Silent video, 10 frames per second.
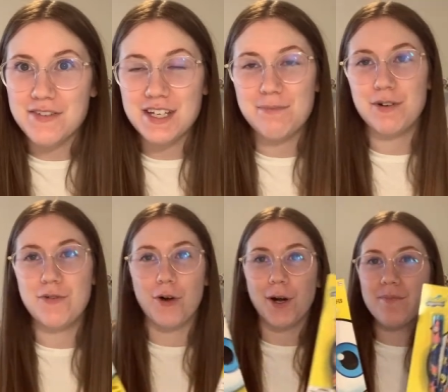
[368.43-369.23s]
seen
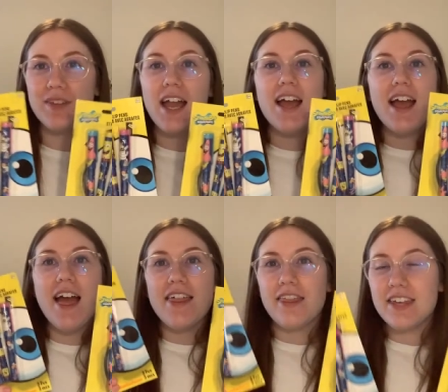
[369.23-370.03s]
before.
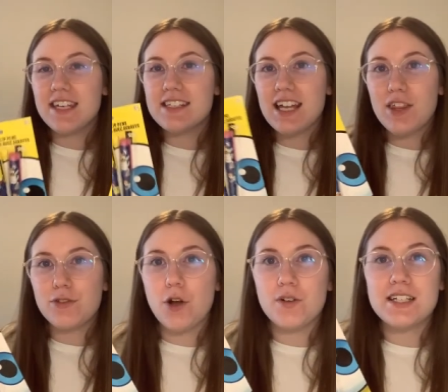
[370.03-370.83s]
These get
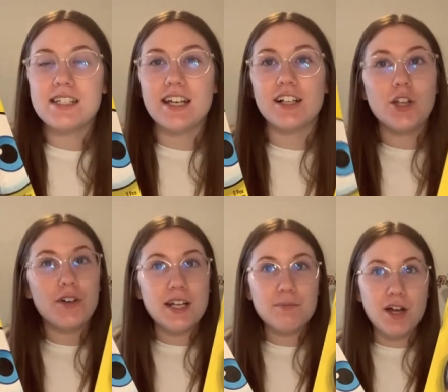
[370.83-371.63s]
thrown into
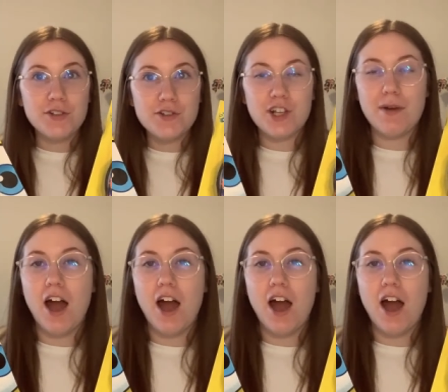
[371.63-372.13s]
Nickelodeon bundles on my,